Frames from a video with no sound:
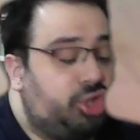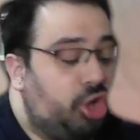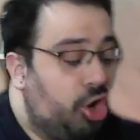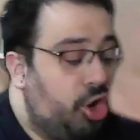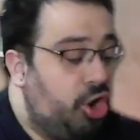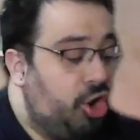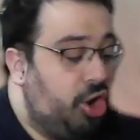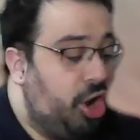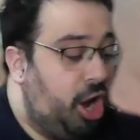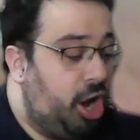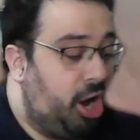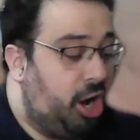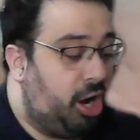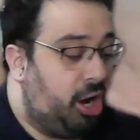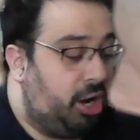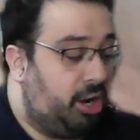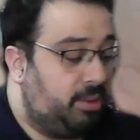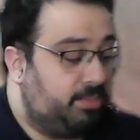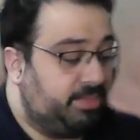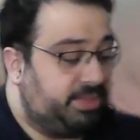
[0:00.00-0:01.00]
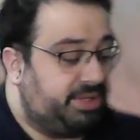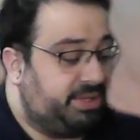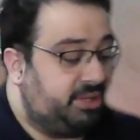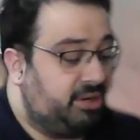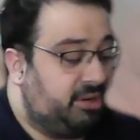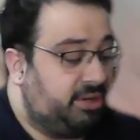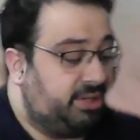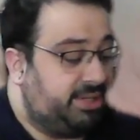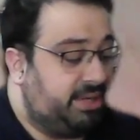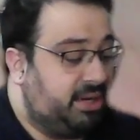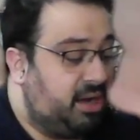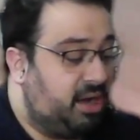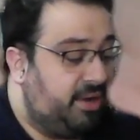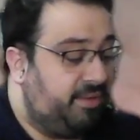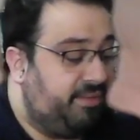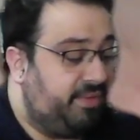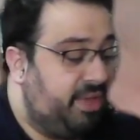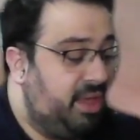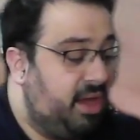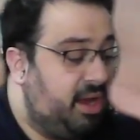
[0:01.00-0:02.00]
Nom starts it
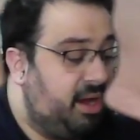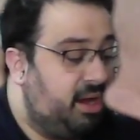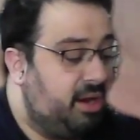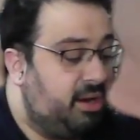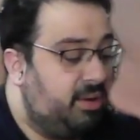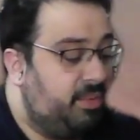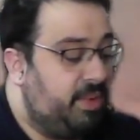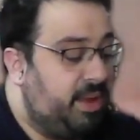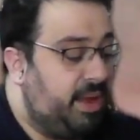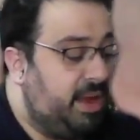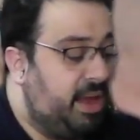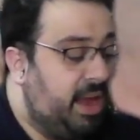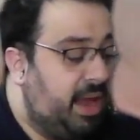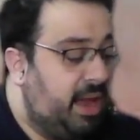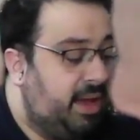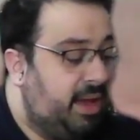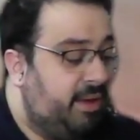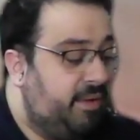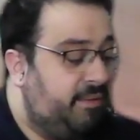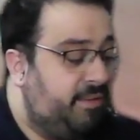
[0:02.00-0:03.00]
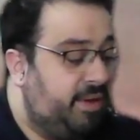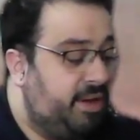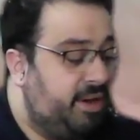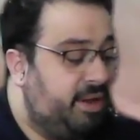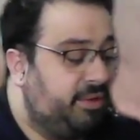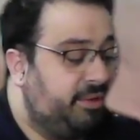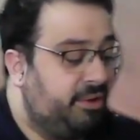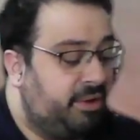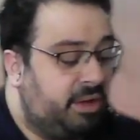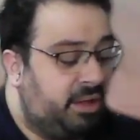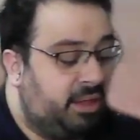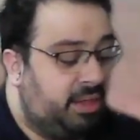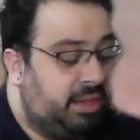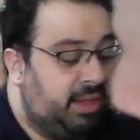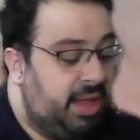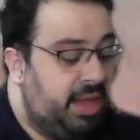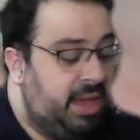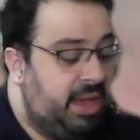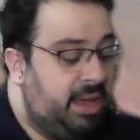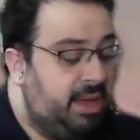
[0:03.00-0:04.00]
off there. We have another
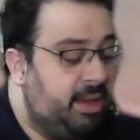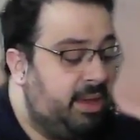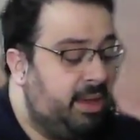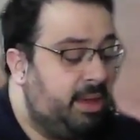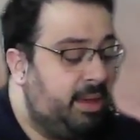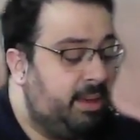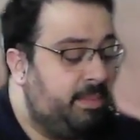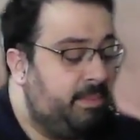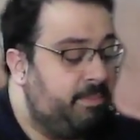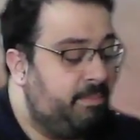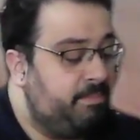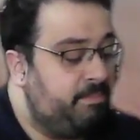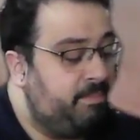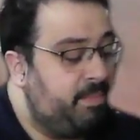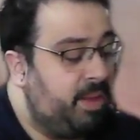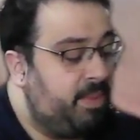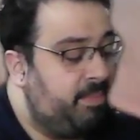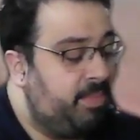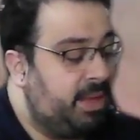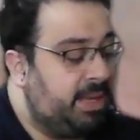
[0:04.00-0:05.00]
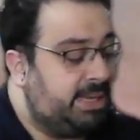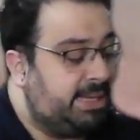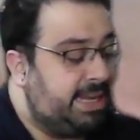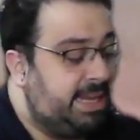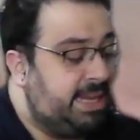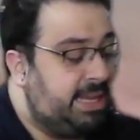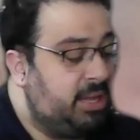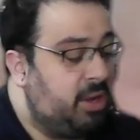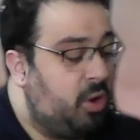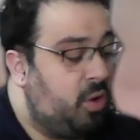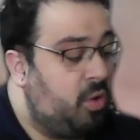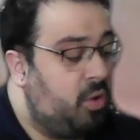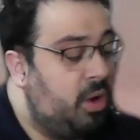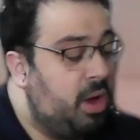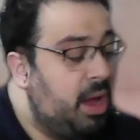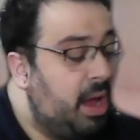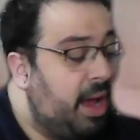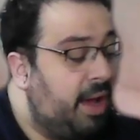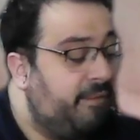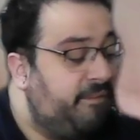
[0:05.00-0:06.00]
Clay Mimicino.
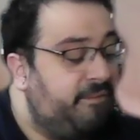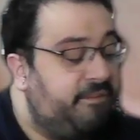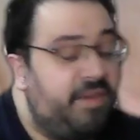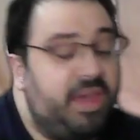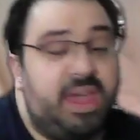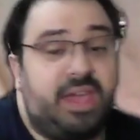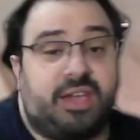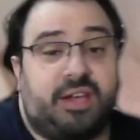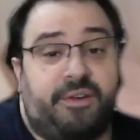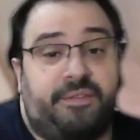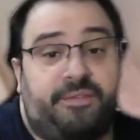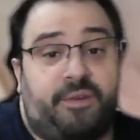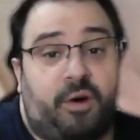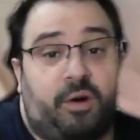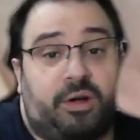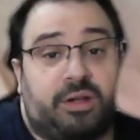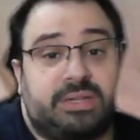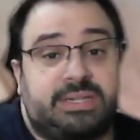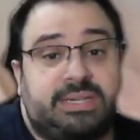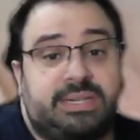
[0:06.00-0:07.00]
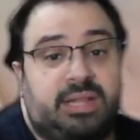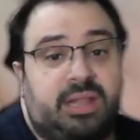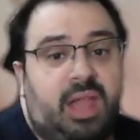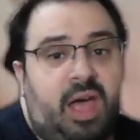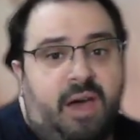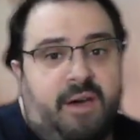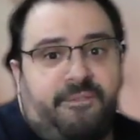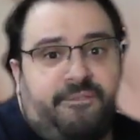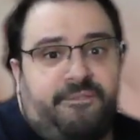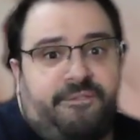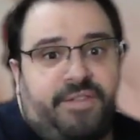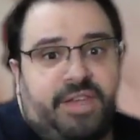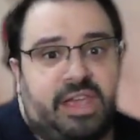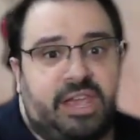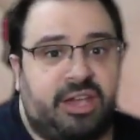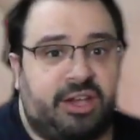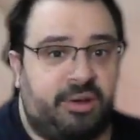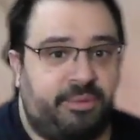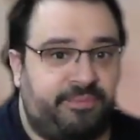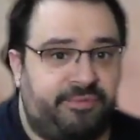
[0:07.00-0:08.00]
A Vikavolt. Love
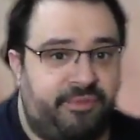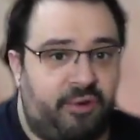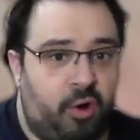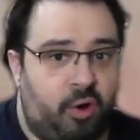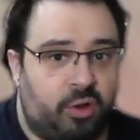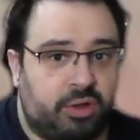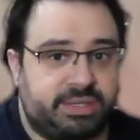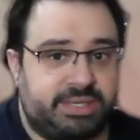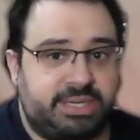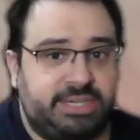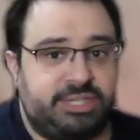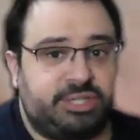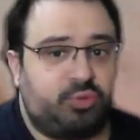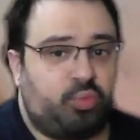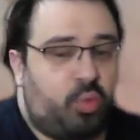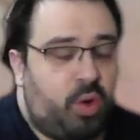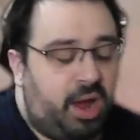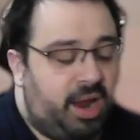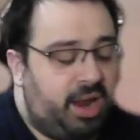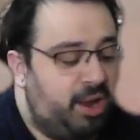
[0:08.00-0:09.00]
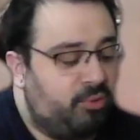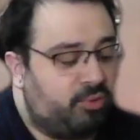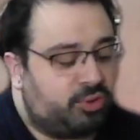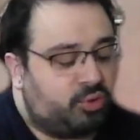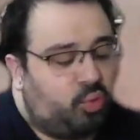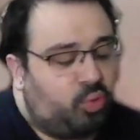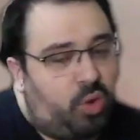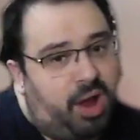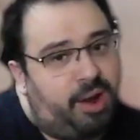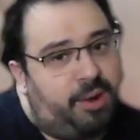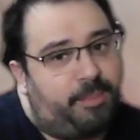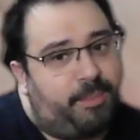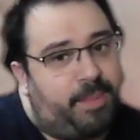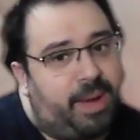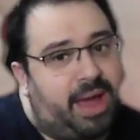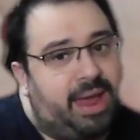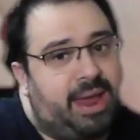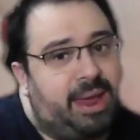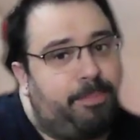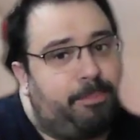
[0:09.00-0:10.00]
Vikavolt. He was one of
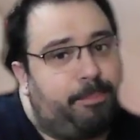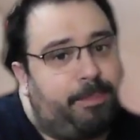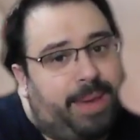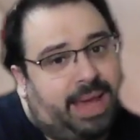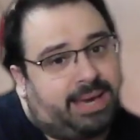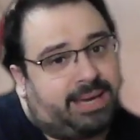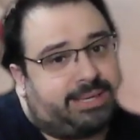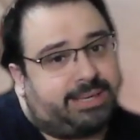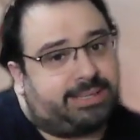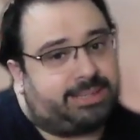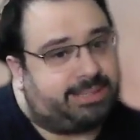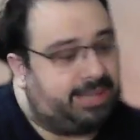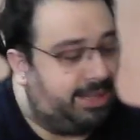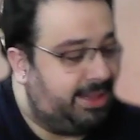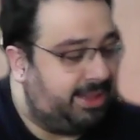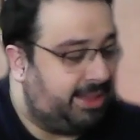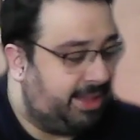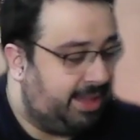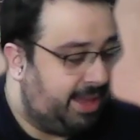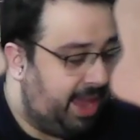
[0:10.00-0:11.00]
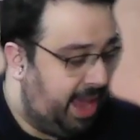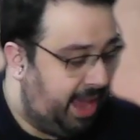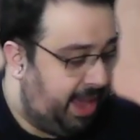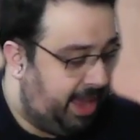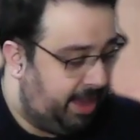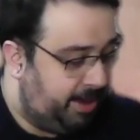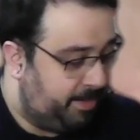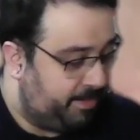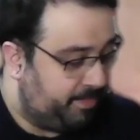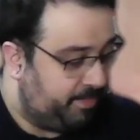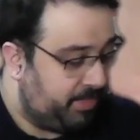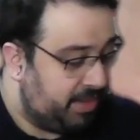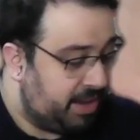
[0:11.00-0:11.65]
my picks in the game.